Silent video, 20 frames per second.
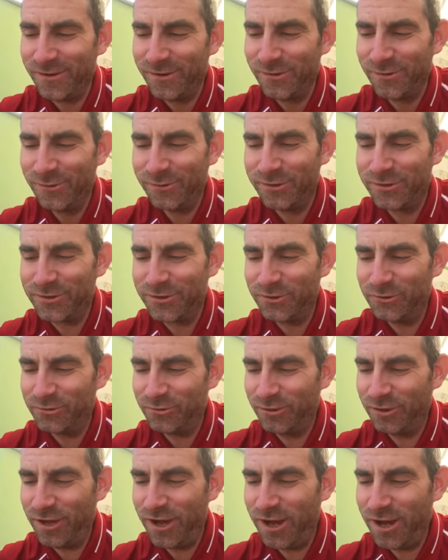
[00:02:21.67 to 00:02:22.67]
All the
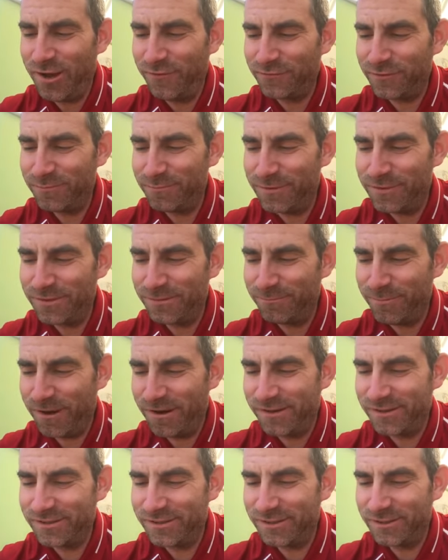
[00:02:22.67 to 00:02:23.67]
children laughed. Mr.
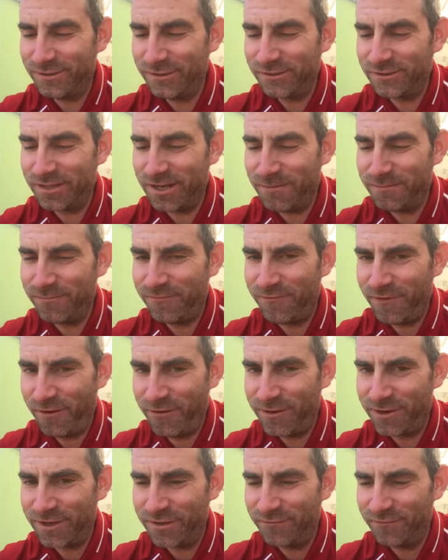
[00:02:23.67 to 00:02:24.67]
Barrington looked up
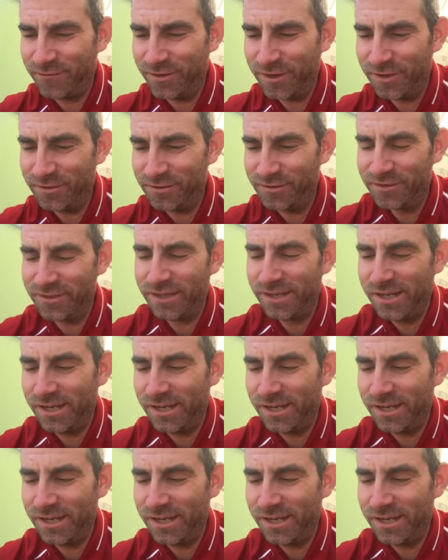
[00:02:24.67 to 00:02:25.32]
very confused.